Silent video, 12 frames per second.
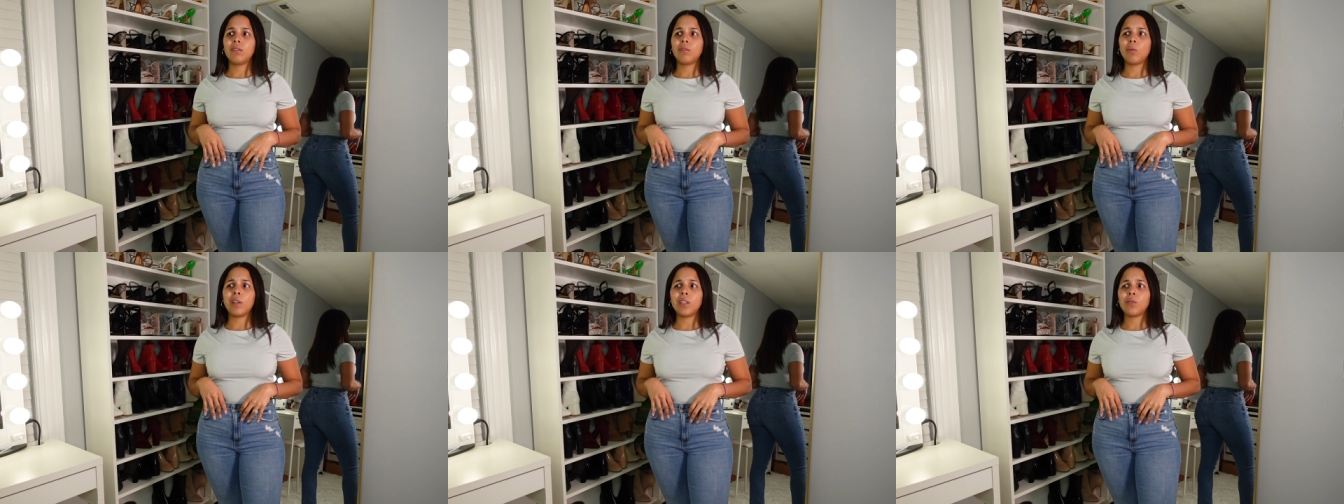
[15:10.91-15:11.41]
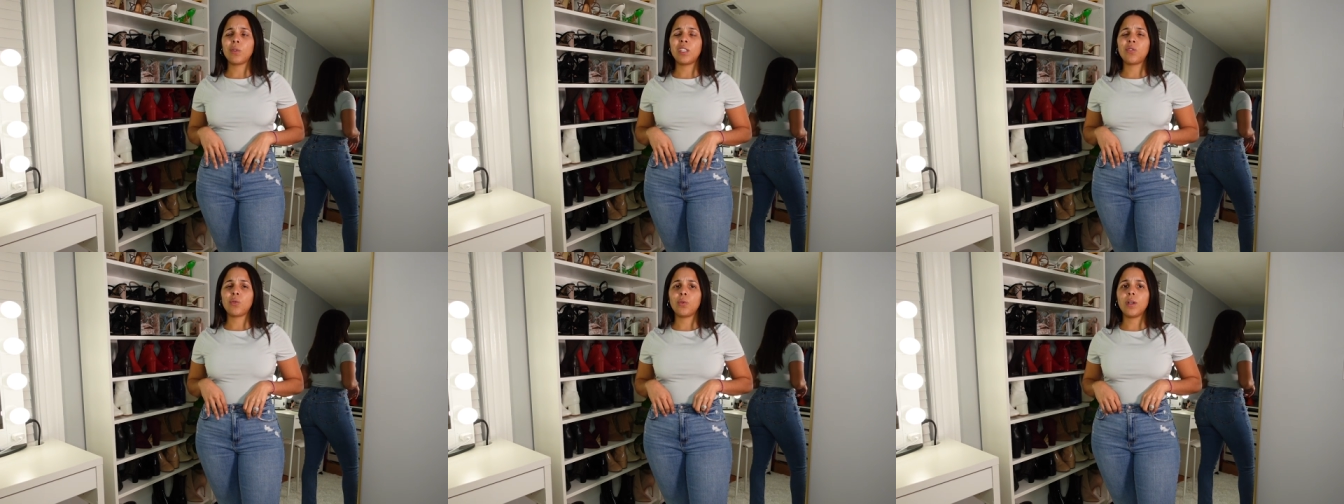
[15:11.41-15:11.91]
20
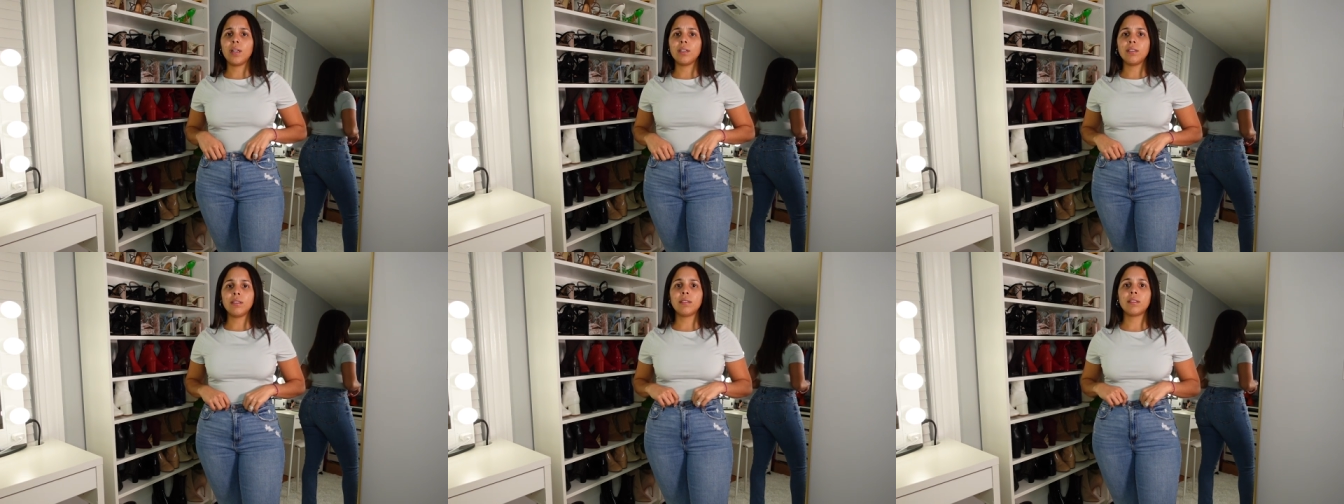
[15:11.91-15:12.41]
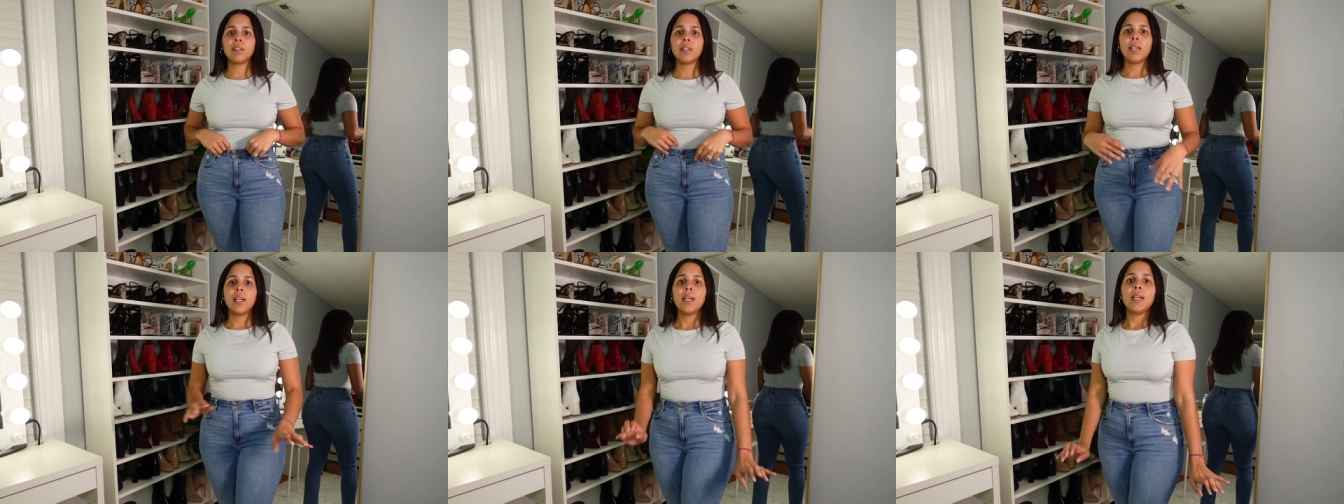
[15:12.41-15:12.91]
22 dollars
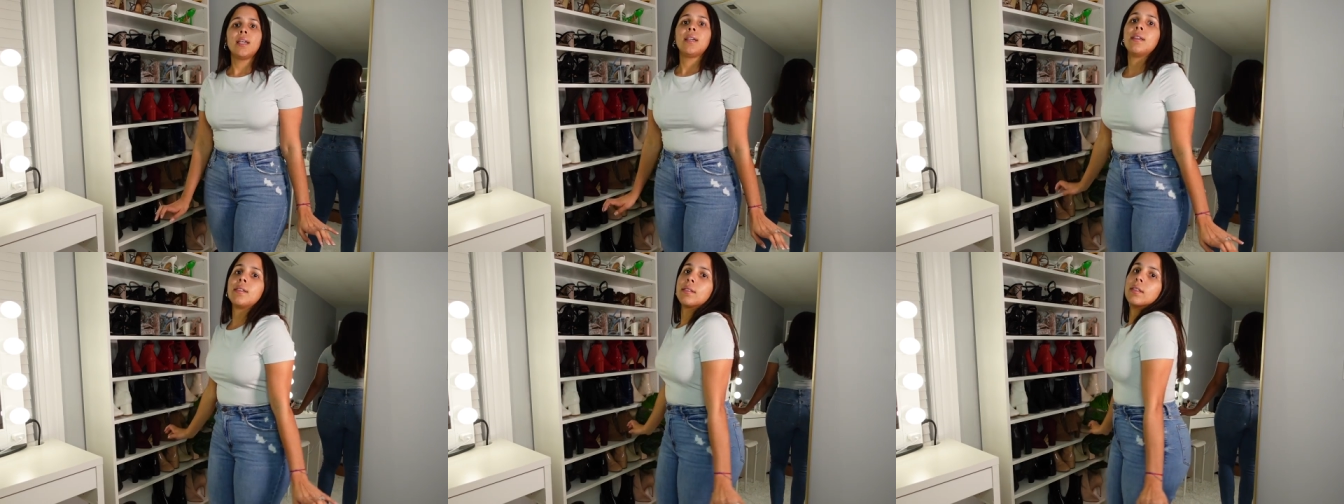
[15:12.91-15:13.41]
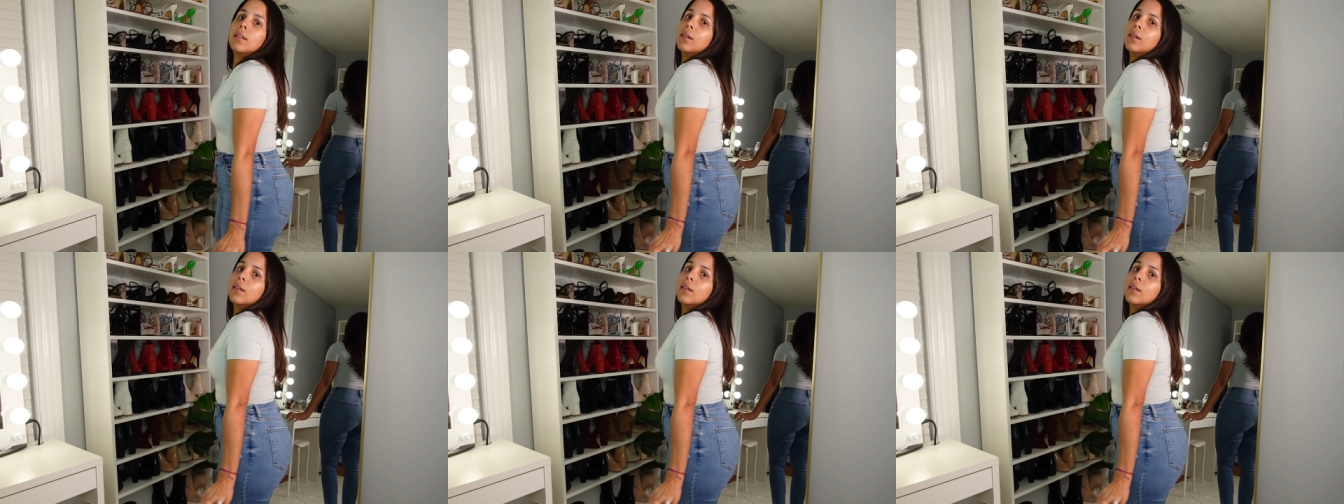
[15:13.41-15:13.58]
so